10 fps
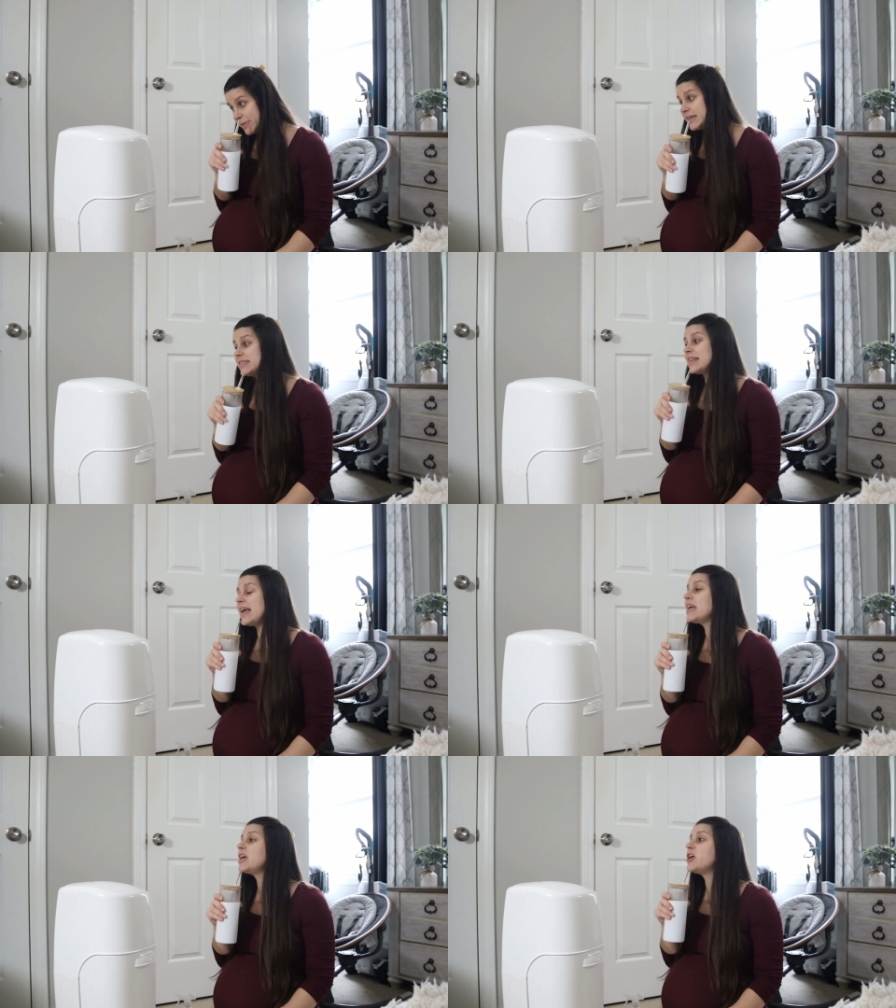Please and
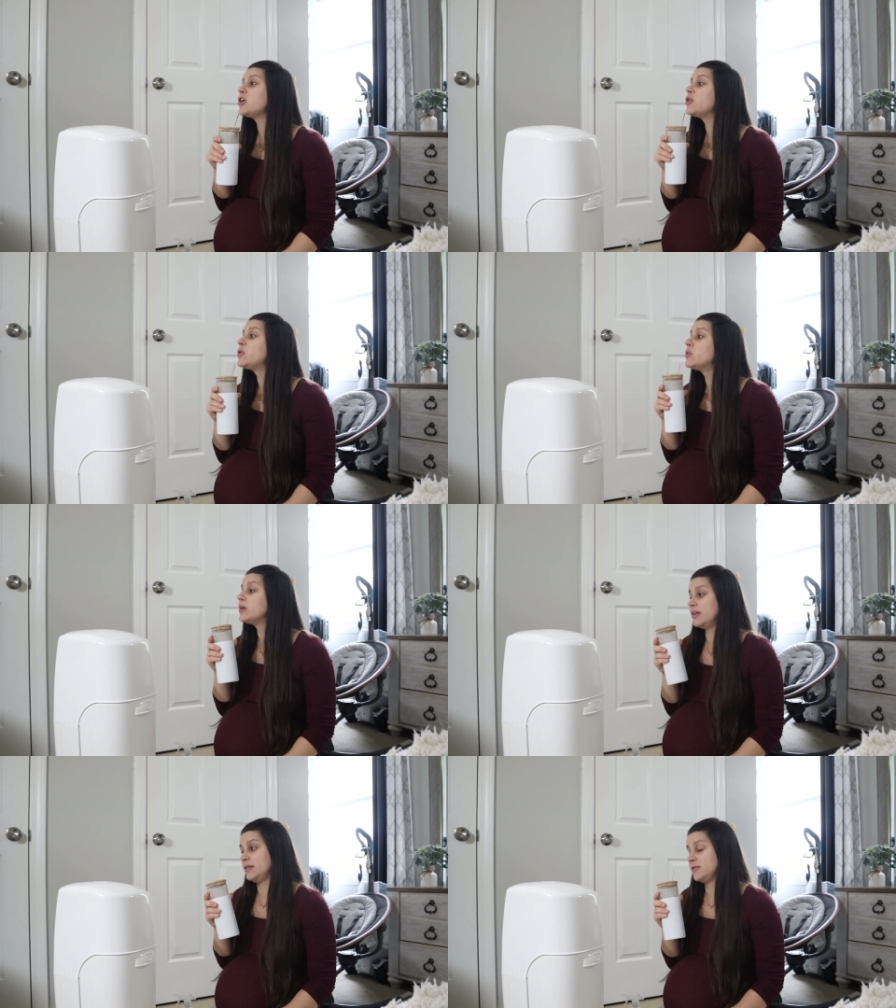thank
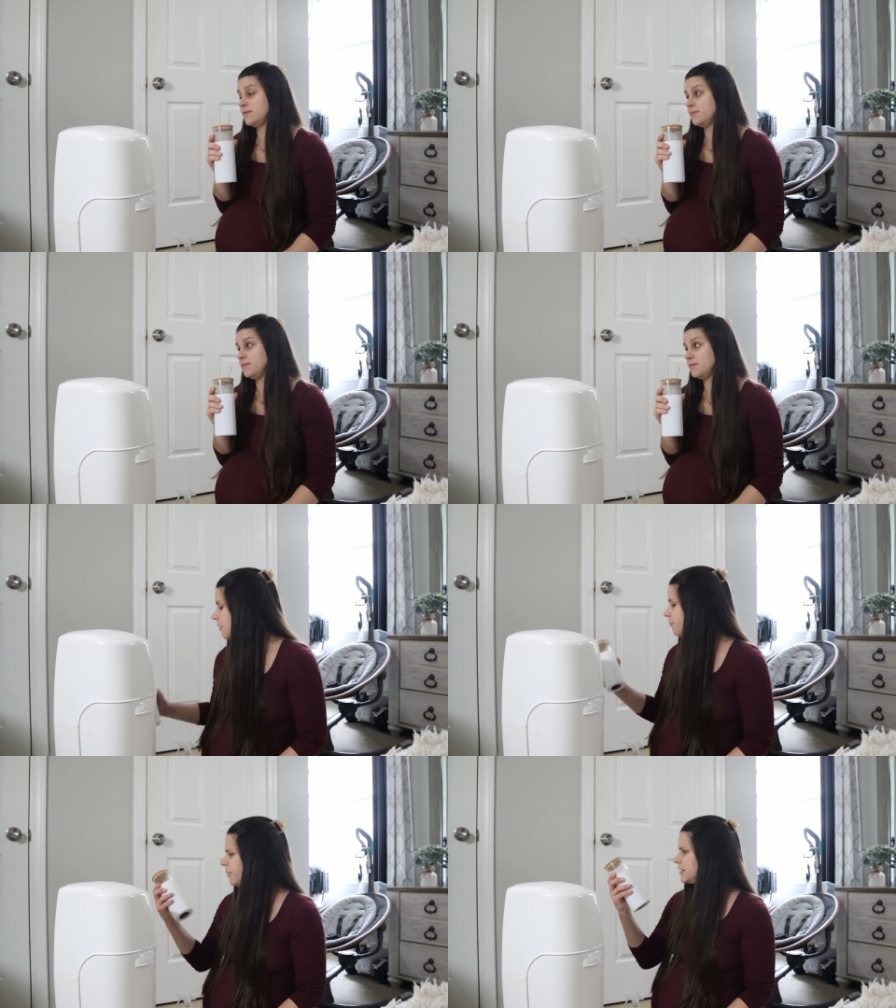you.
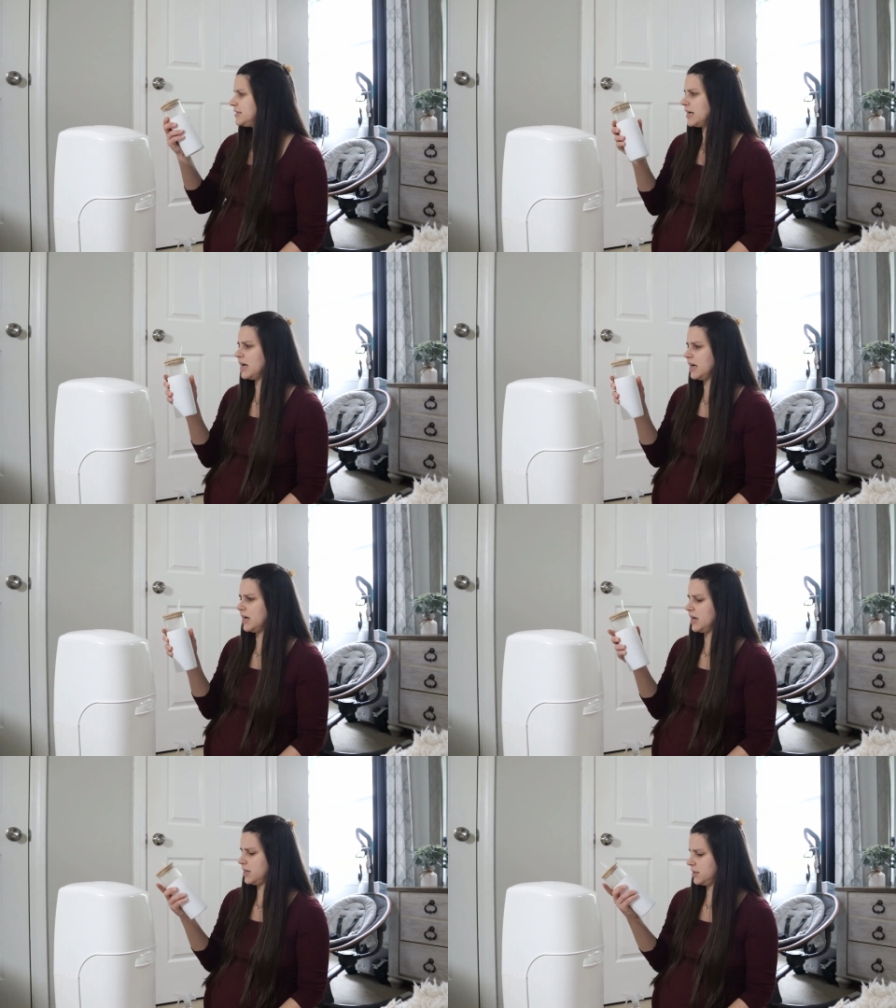But,
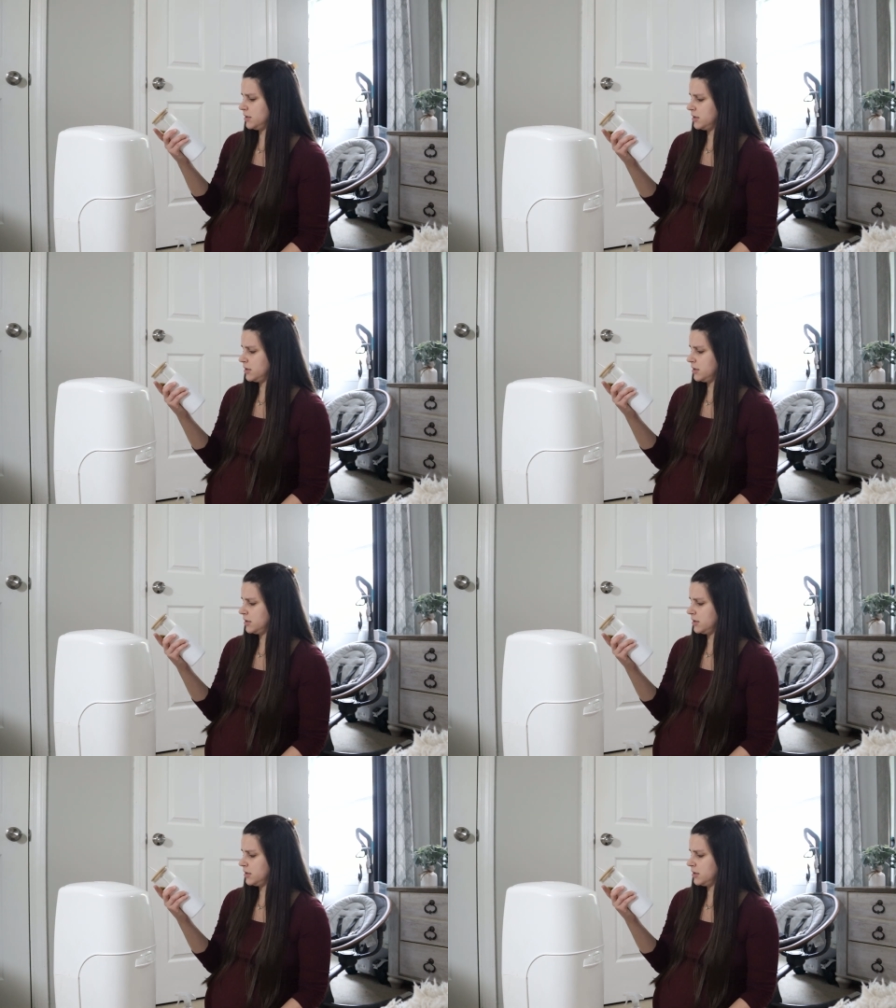uh,